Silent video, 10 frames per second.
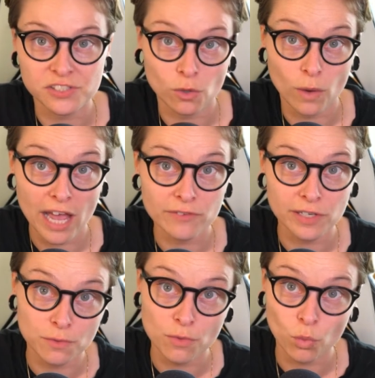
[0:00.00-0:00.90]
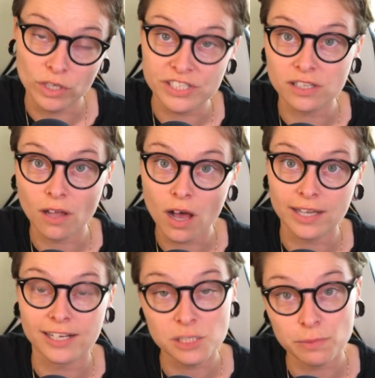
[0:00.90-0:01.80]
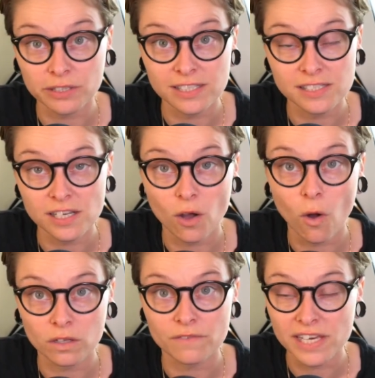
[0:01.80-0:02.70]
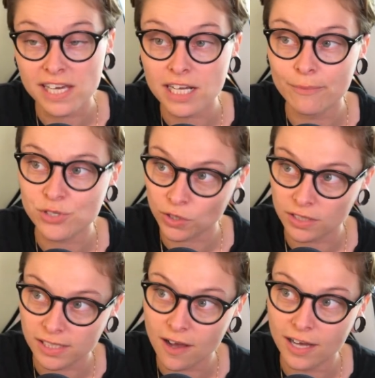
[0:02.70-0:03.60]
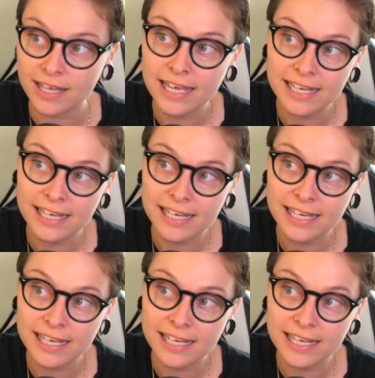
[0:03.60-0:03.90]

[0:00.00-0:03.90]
So having the worst luck and experiencing all of the hiccups early on